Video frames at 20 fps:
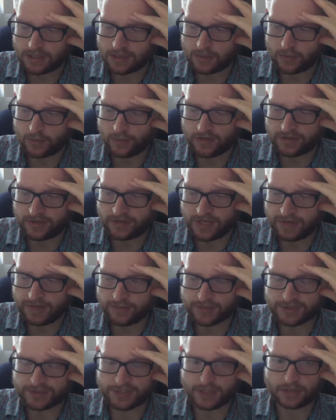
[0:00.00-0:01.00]
with any
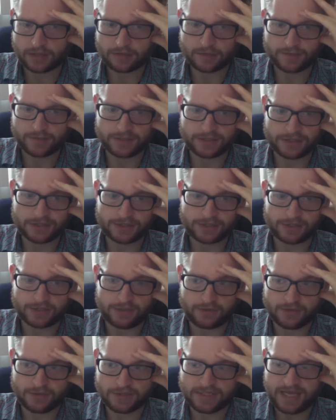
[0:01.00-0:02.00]
particular position
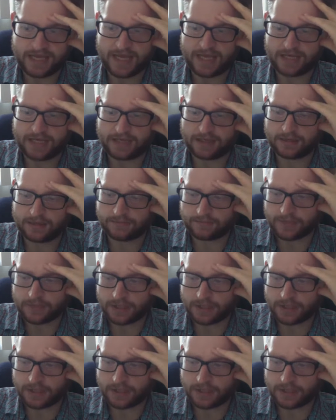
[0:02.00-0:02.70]
you can take